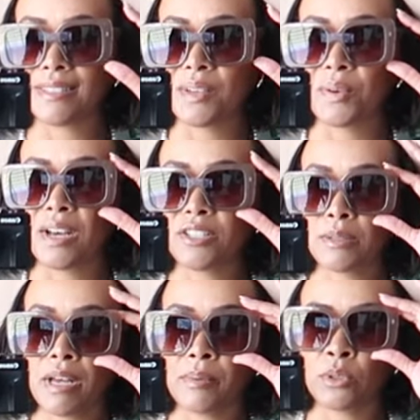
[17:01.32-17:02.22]
So I
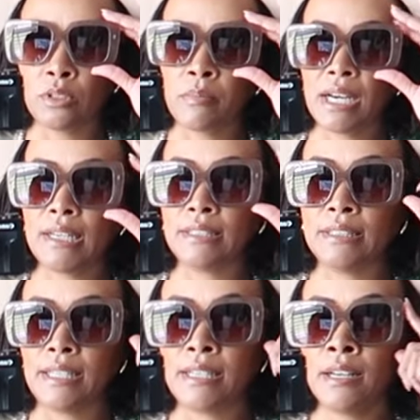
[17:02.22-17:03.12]
just popped on
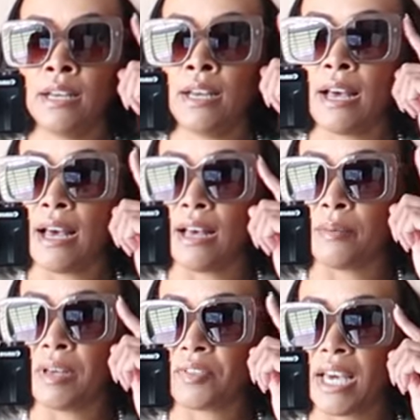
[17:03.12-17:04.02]
mine that
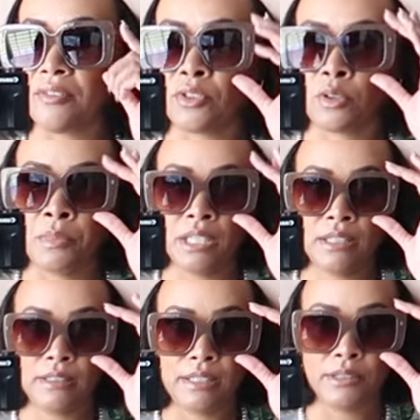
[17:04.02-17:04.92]
um, I've had for a
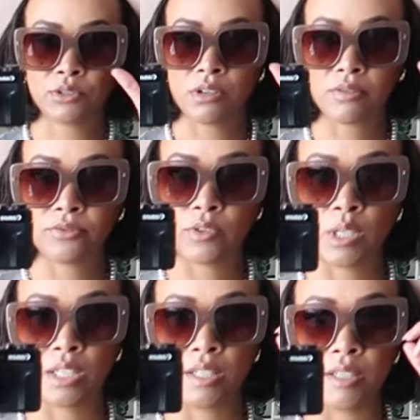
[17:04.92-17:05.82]
minute. These are
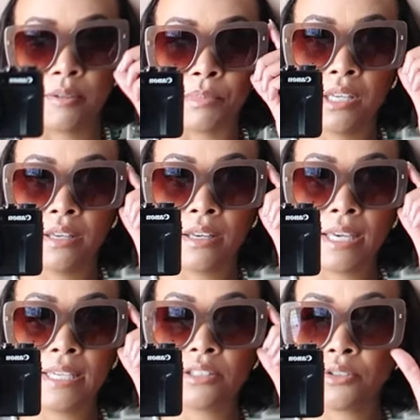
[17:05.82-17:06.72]
from
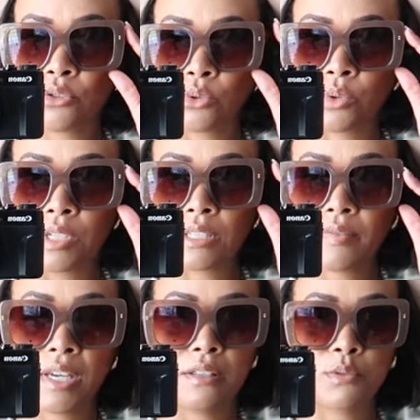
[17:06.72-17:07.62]
And Other Stories.
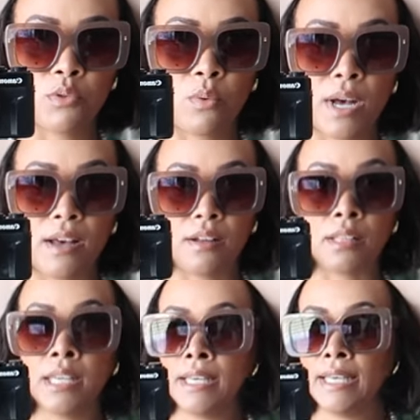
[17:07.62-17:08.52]
I've had these for a while.